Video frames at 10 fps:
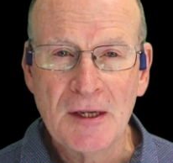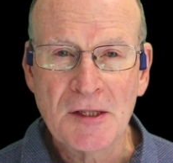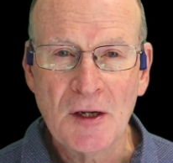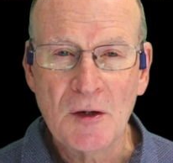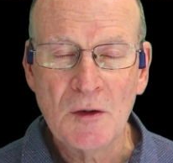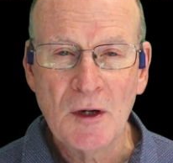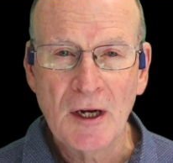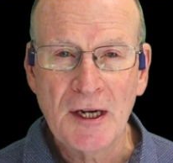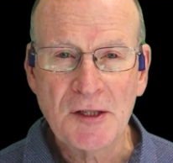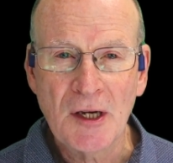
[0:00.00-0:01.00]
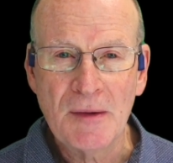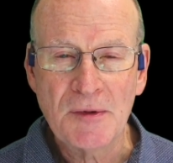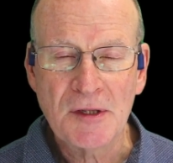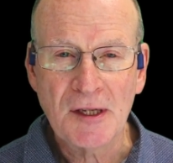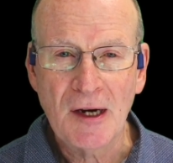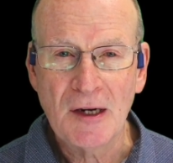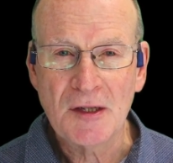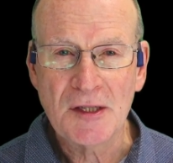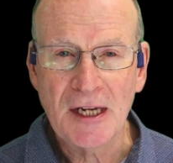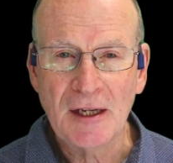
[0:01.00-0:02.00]
So I typed the
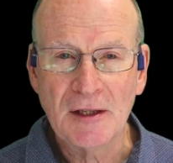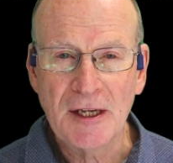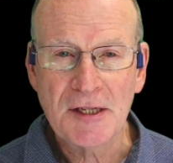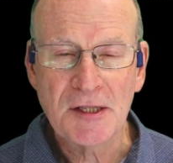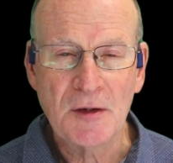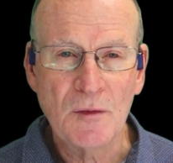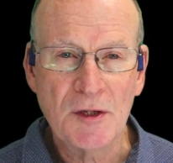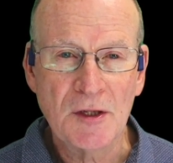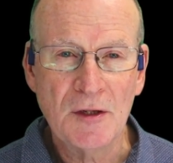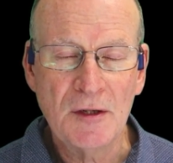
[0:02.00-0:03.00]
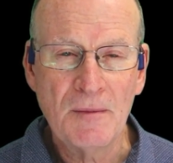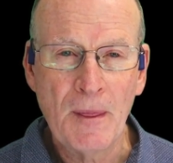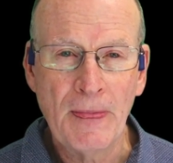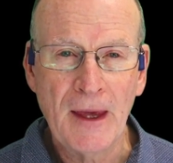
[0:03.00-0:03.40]
characters ls and return,